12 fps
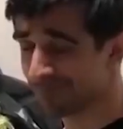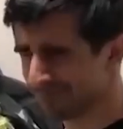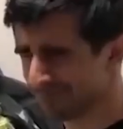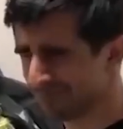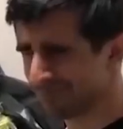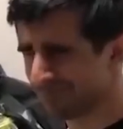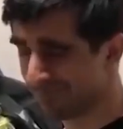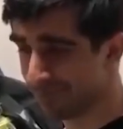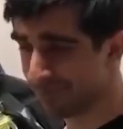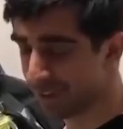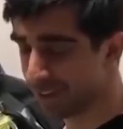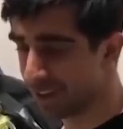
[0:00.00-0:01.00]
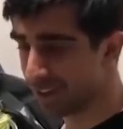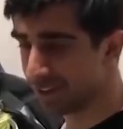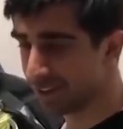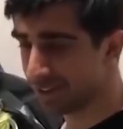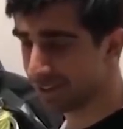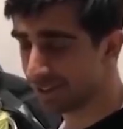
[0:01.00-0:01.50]
How you feeling, Vic?
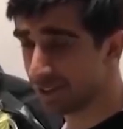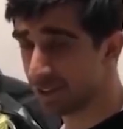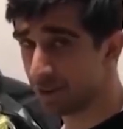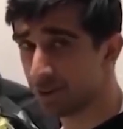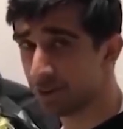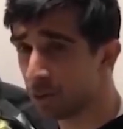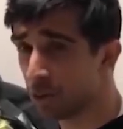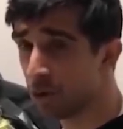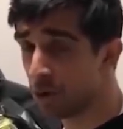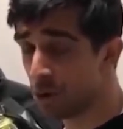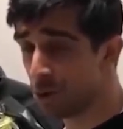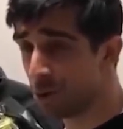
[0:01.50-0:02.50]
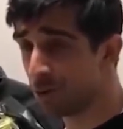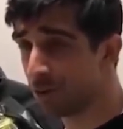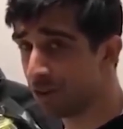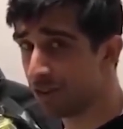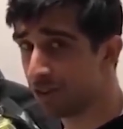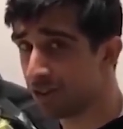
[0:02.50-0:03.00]
Not
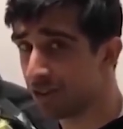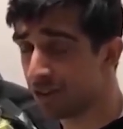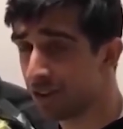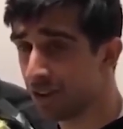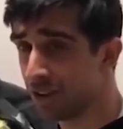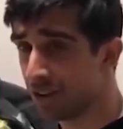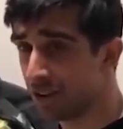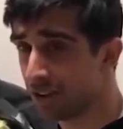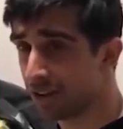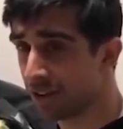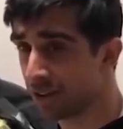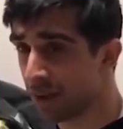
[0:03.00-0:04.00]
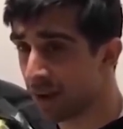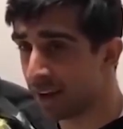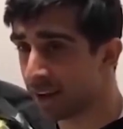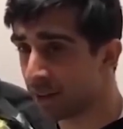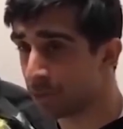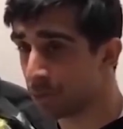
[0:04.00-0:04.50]
awful. I think the
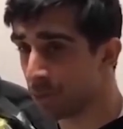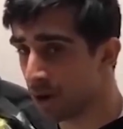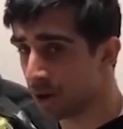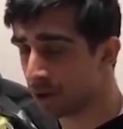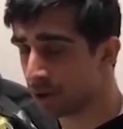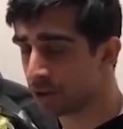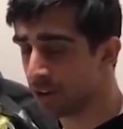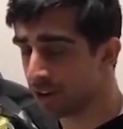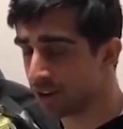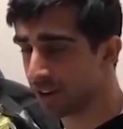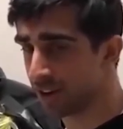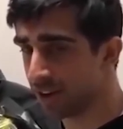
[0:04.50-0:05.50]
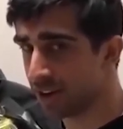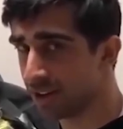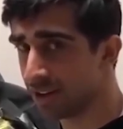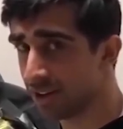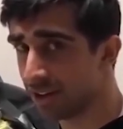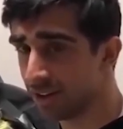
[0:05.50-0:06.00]
painkillers from earlier are starting to hit.
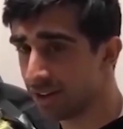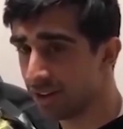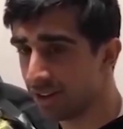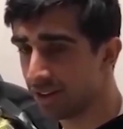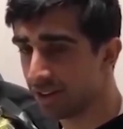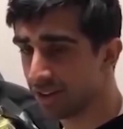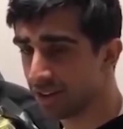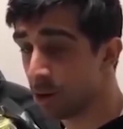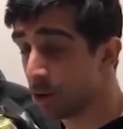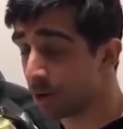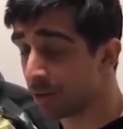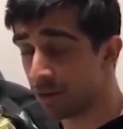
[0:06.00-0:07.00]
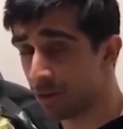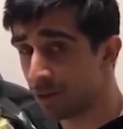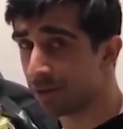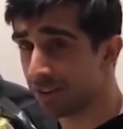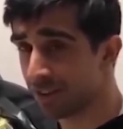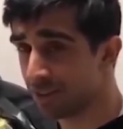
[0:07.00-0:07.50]
Not looking
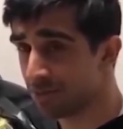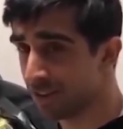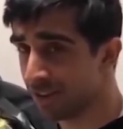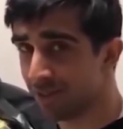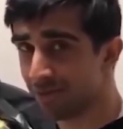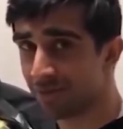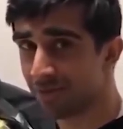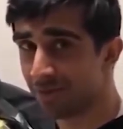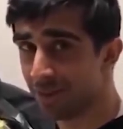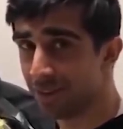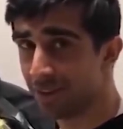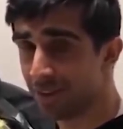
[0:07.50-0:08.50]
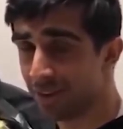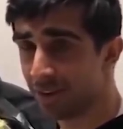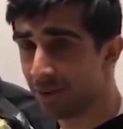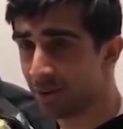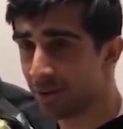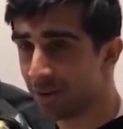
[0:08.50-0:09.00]
forward to this, but
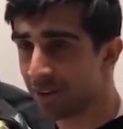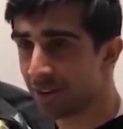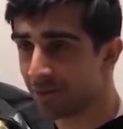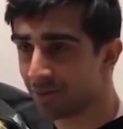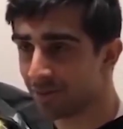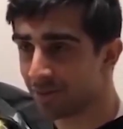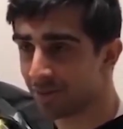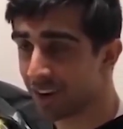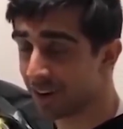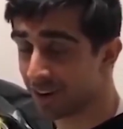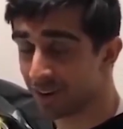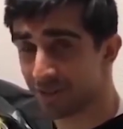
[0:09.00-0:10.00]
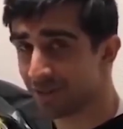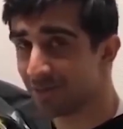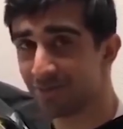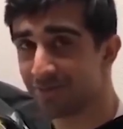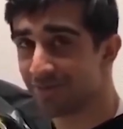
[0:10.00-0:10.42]
we, they, I don't even